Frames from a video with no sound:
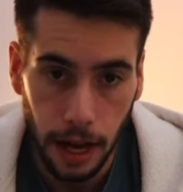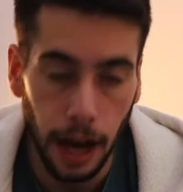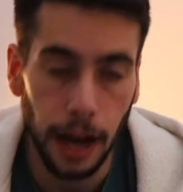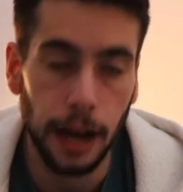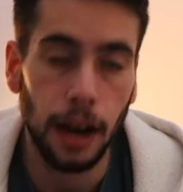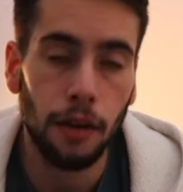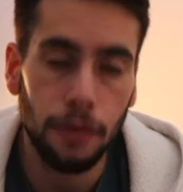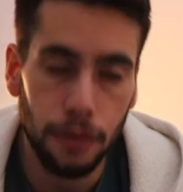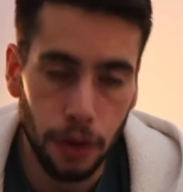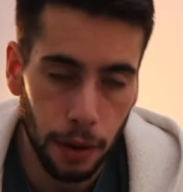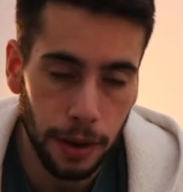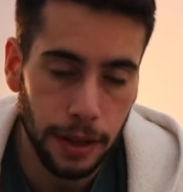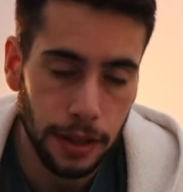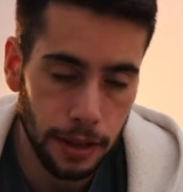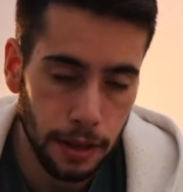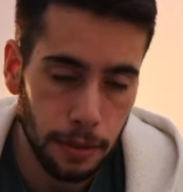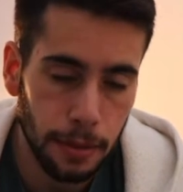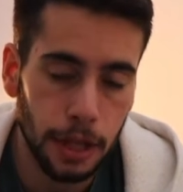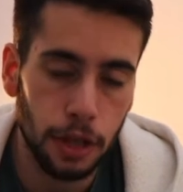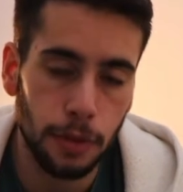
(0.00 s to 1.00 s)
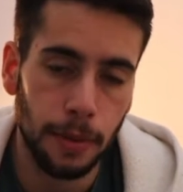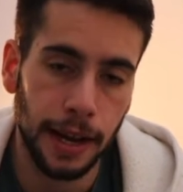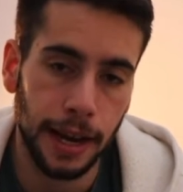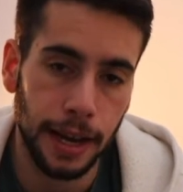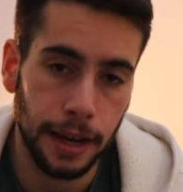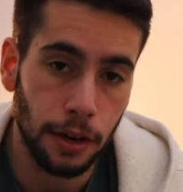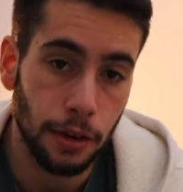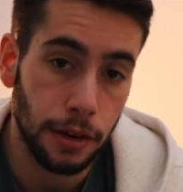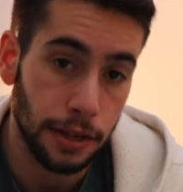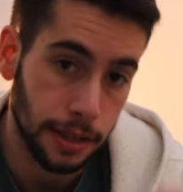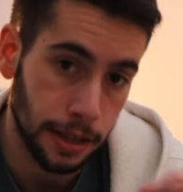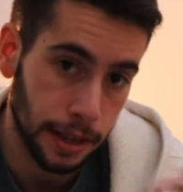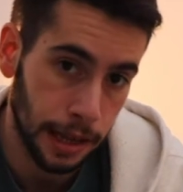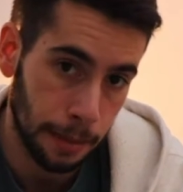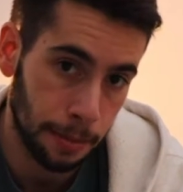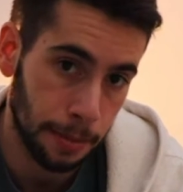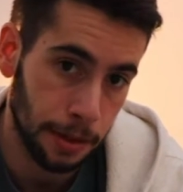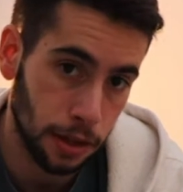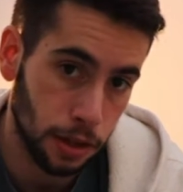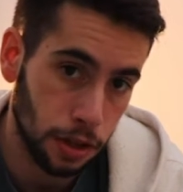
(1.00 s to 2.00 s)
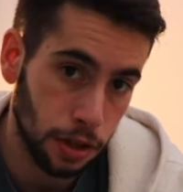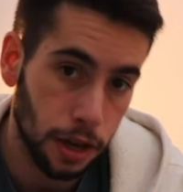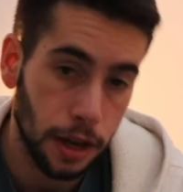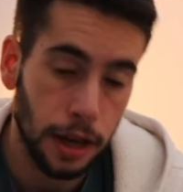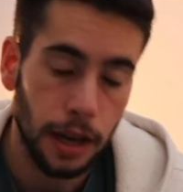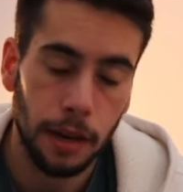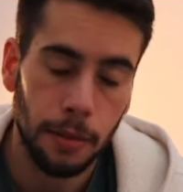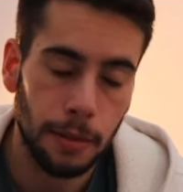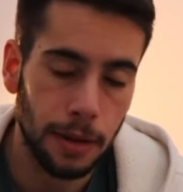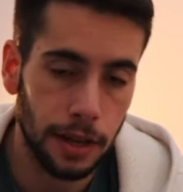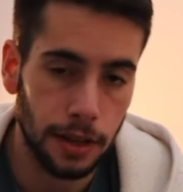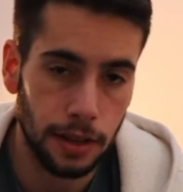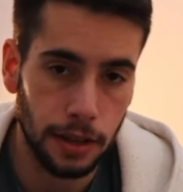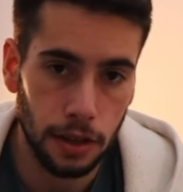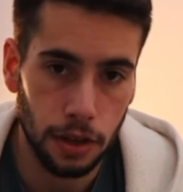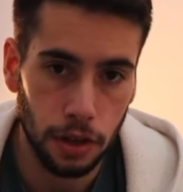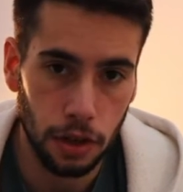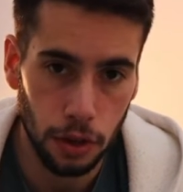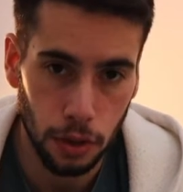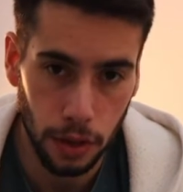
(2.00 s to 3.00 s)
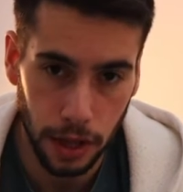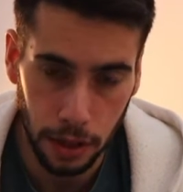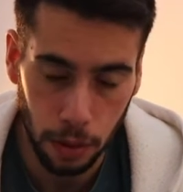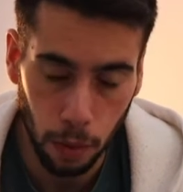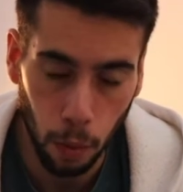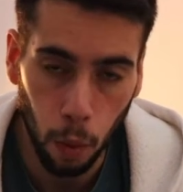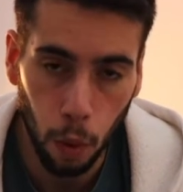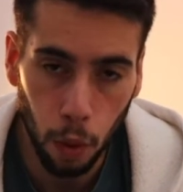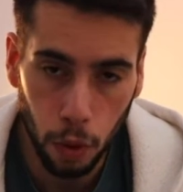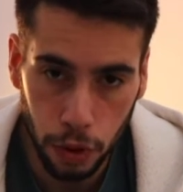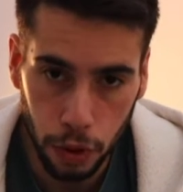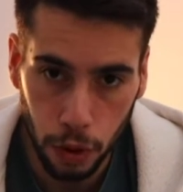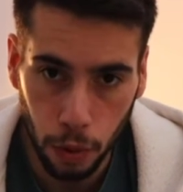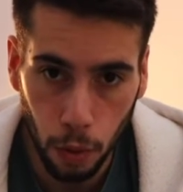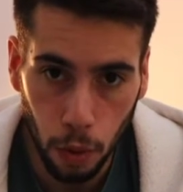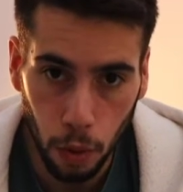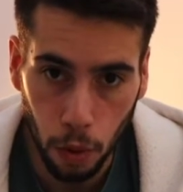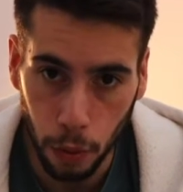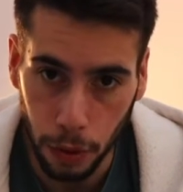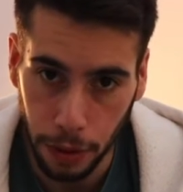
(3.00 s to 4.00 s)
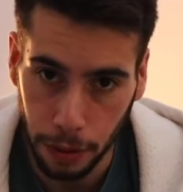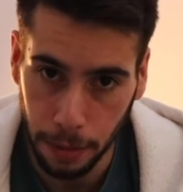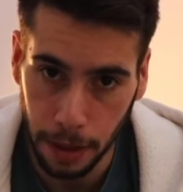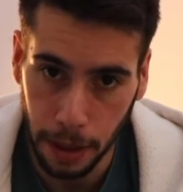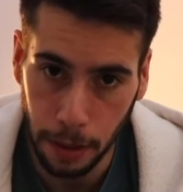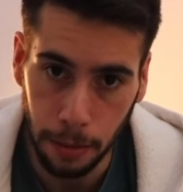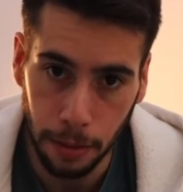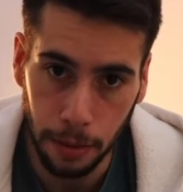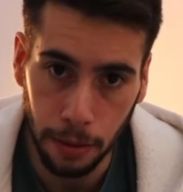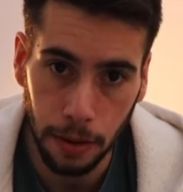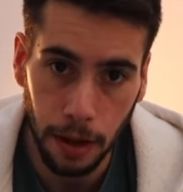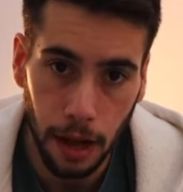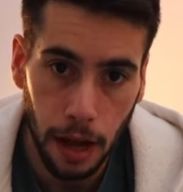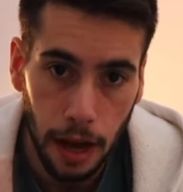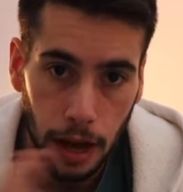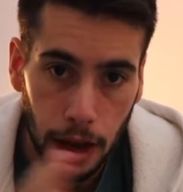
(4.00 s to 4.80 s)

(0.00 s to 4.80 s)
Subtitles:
I love going to the beach, but I hate going to that beach because it's wall to wall with people.